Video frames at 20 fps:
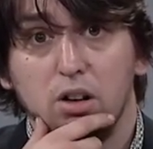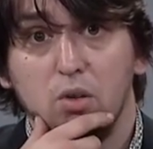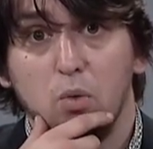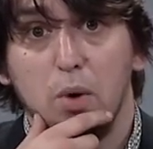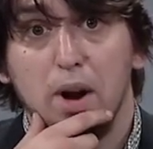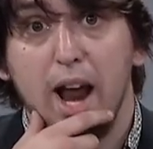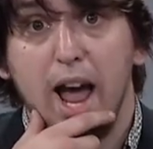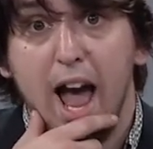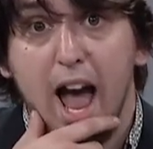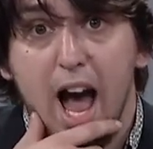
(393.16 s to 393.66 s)

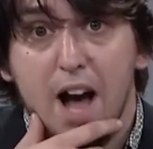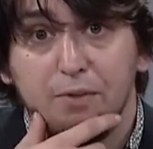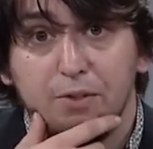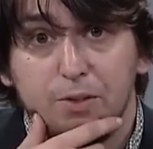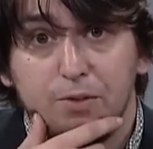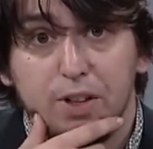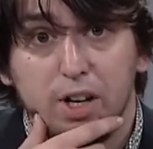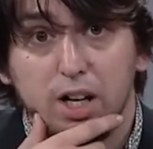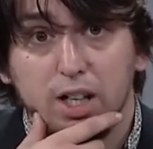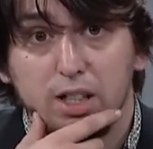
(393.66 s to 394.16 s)
when half
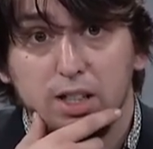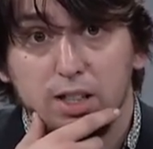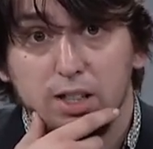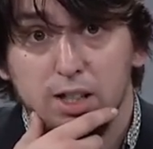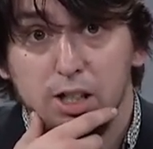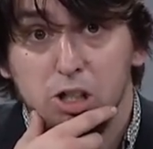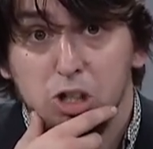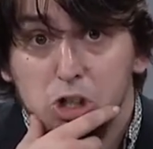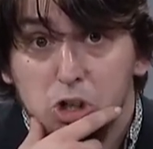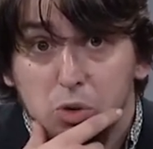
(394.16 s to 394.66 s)
of their
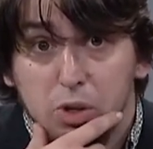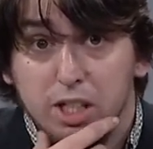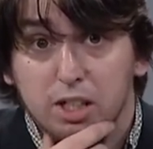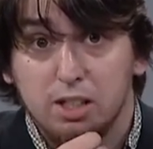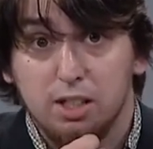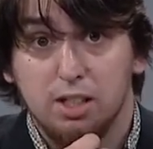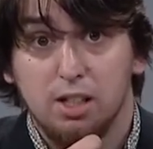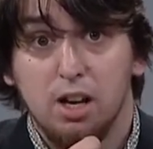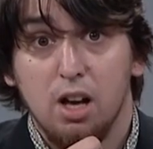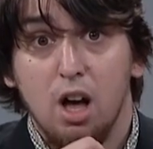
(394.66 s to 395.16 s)

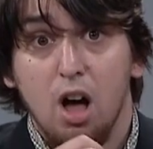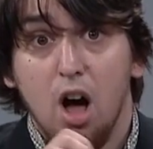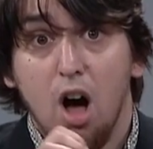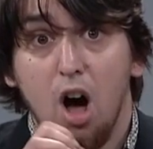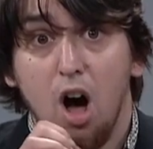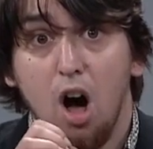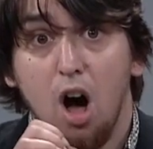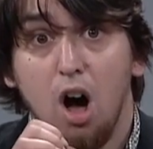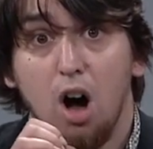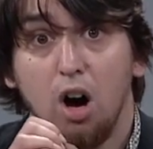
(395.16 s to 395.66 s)
constituents
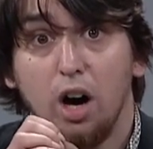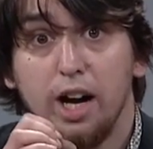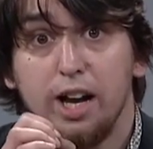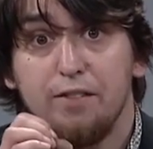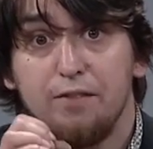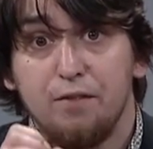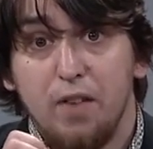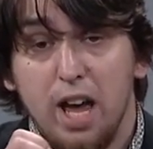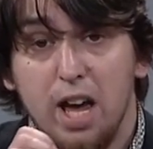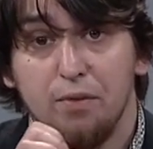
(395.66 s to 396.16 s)
are
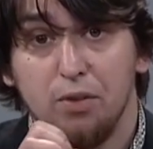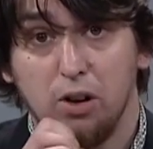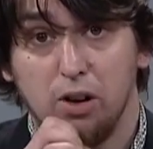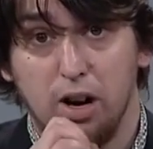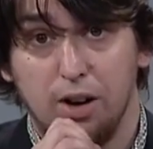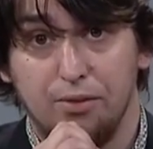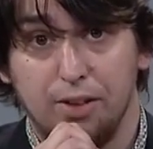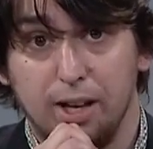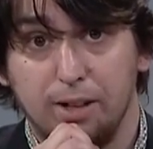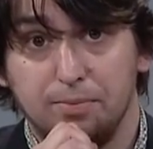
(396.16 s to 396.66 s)
in
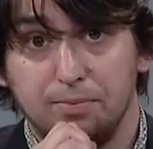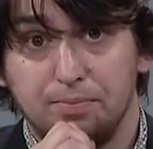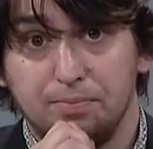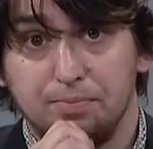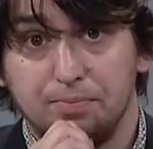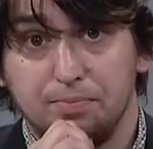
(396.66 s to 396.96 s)
favor of it?